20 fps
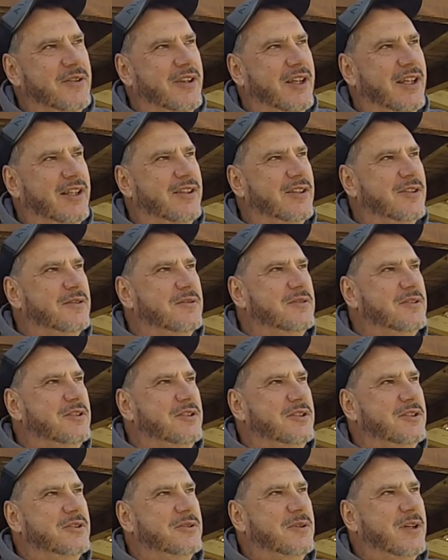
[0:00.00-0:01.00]
They don't
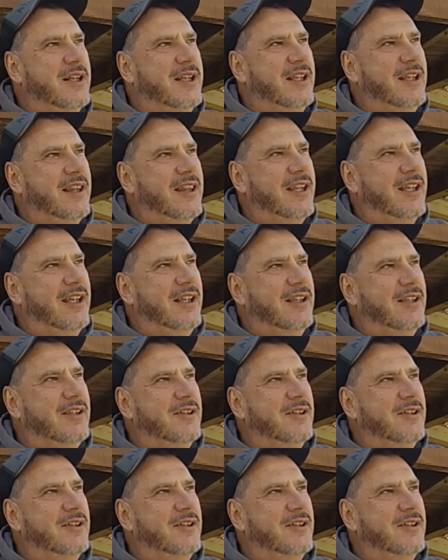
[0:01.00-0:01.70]
do anything